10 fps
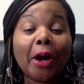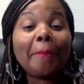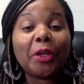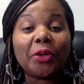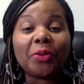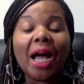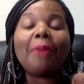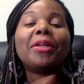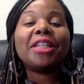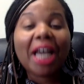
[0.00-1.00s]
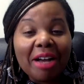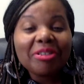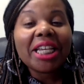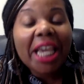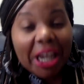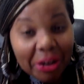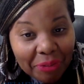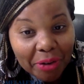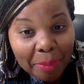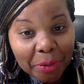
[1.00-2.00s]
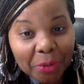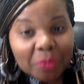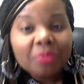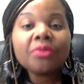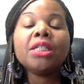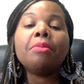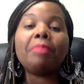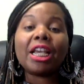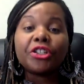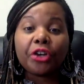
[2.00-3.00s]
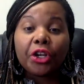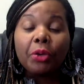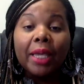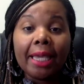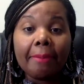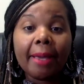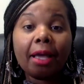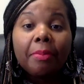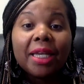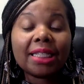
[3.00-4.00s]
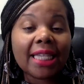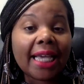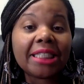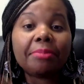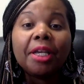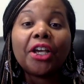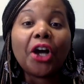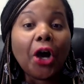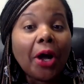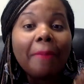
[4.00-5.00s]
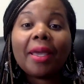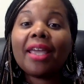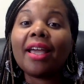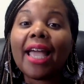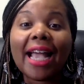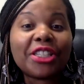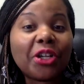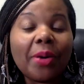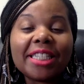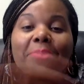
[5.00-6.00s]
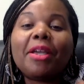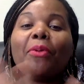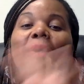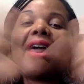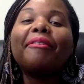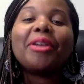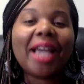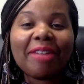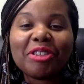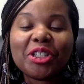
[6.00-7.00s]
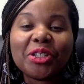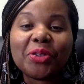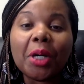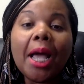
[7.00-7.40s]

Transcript: you. I would love to hear from you. Make sure you email me, text me, call me, SOS me, whatever you have to do.